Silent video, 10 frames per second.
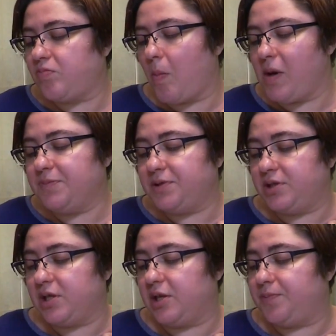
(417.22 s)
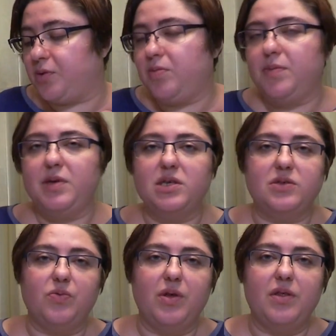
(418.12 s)
My particular problem
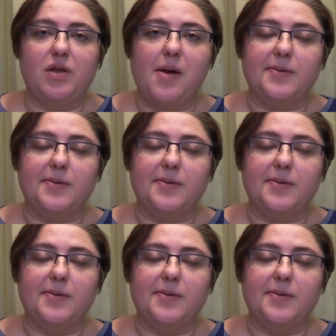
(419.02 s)
is with